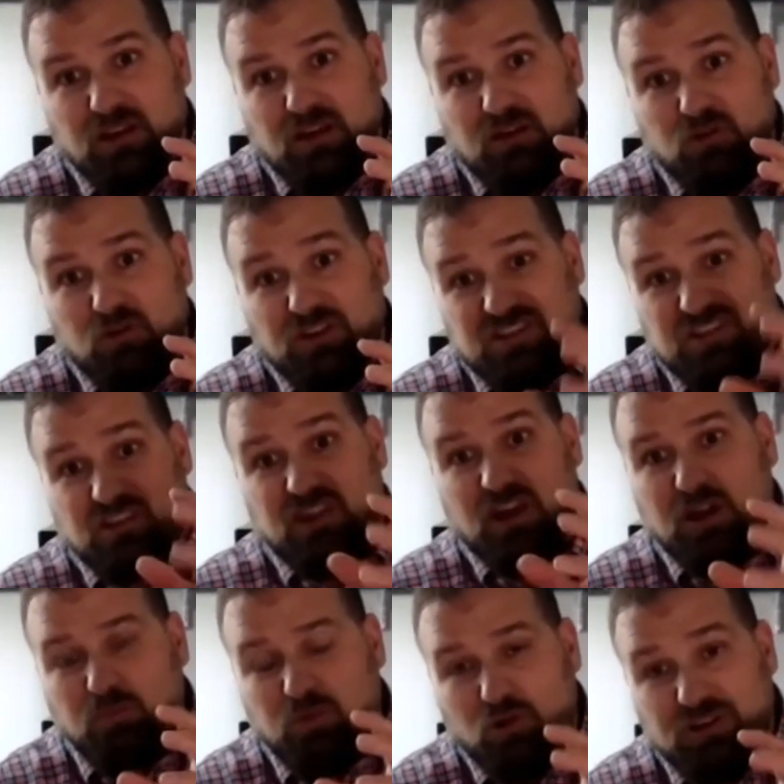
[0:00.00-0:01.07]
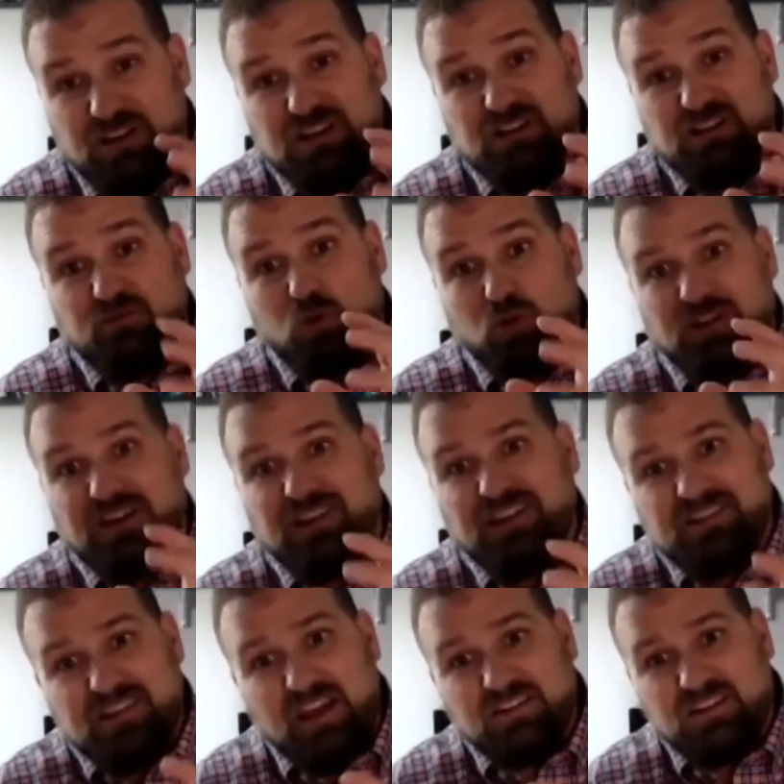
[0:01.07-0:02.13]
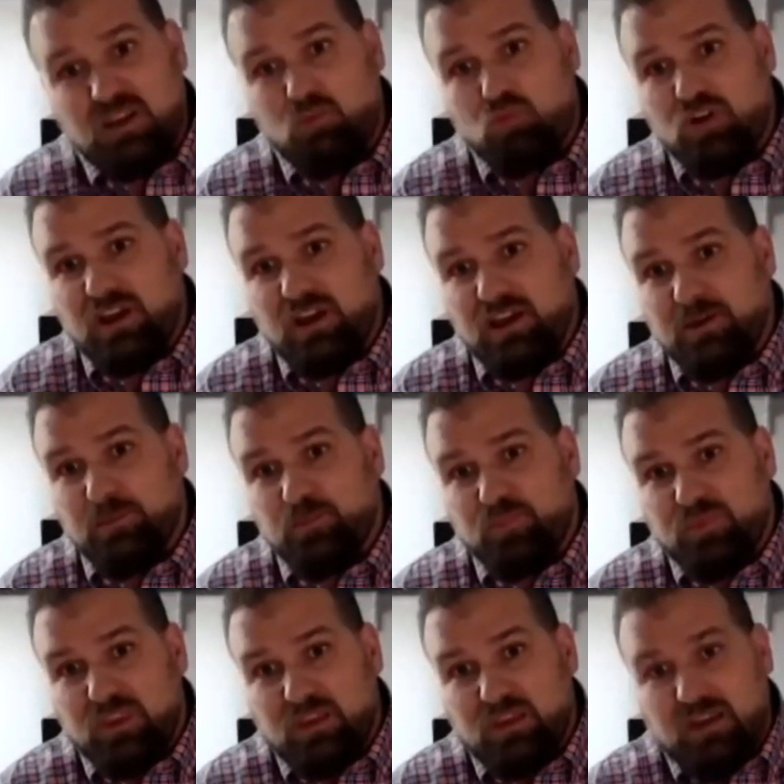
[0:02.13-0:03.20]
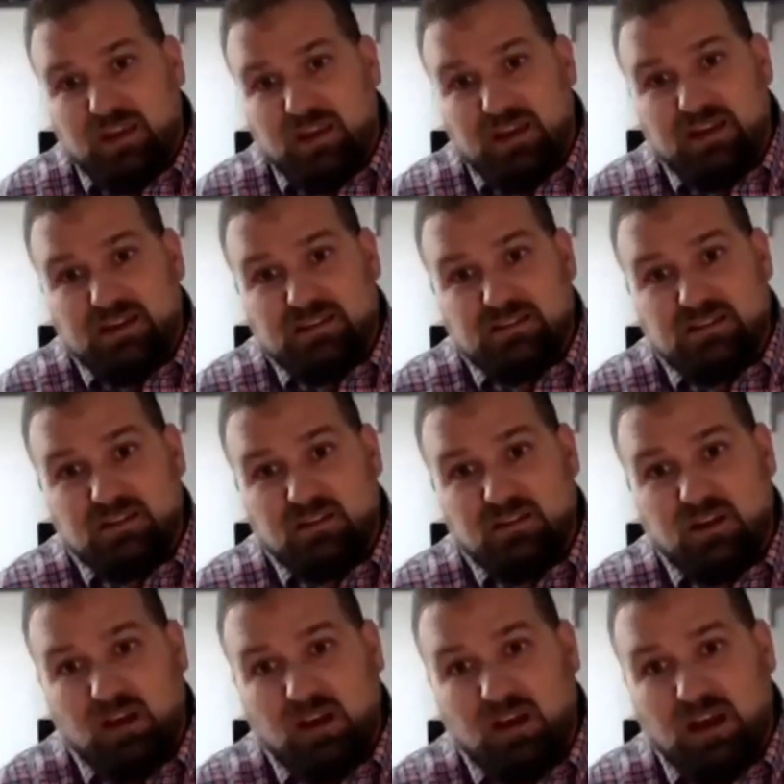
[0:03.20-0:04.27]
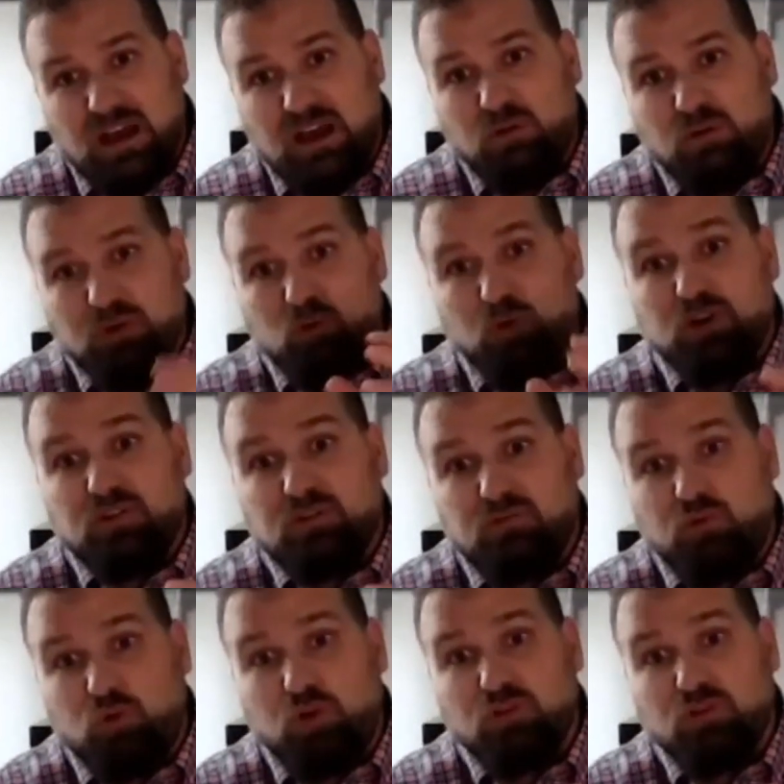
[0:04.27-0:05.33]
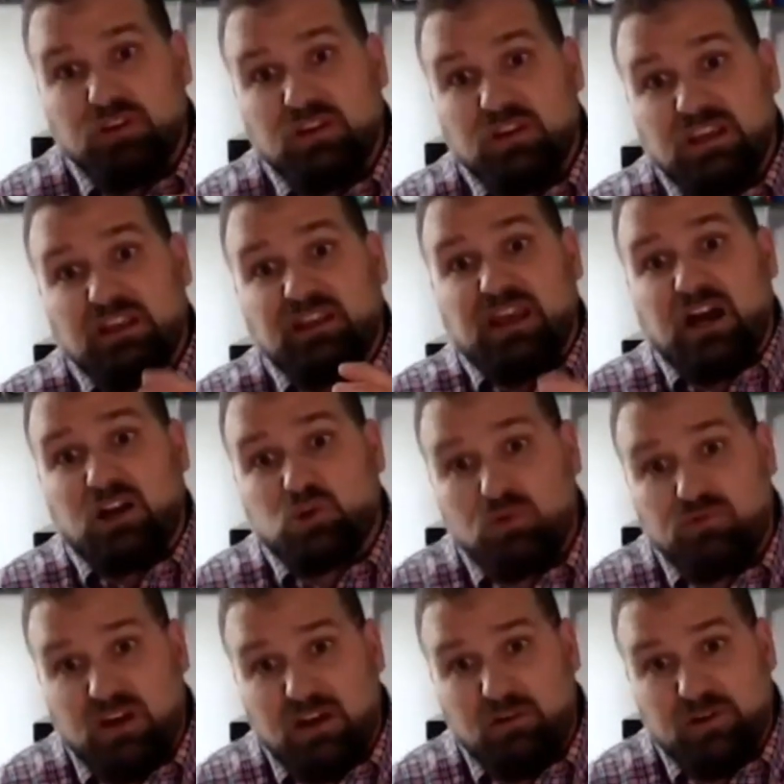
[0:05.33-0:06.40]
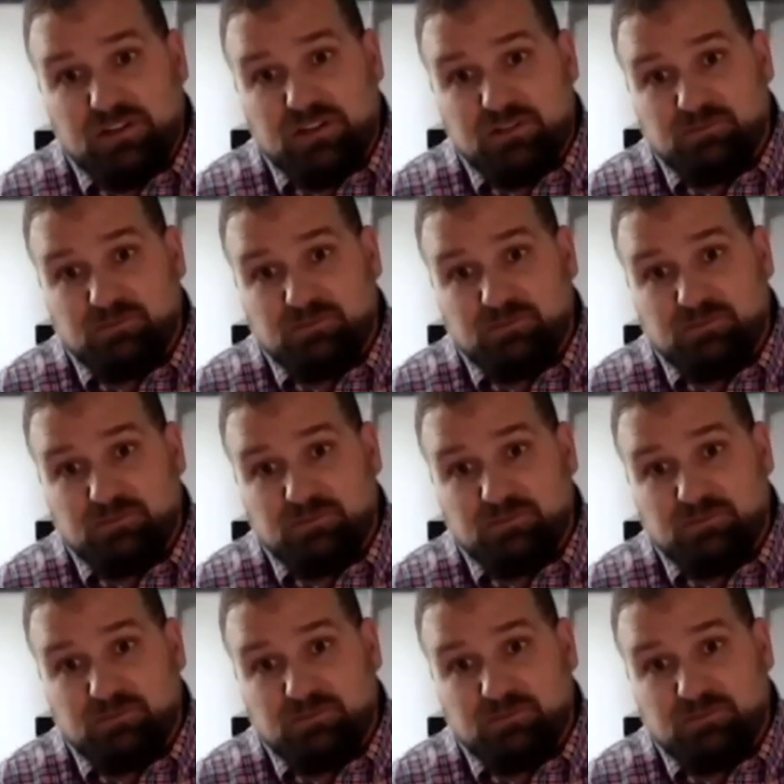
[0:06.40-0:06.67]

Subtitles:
or the synthetic protein is folding the exact same way as how it would fold in the actual virus.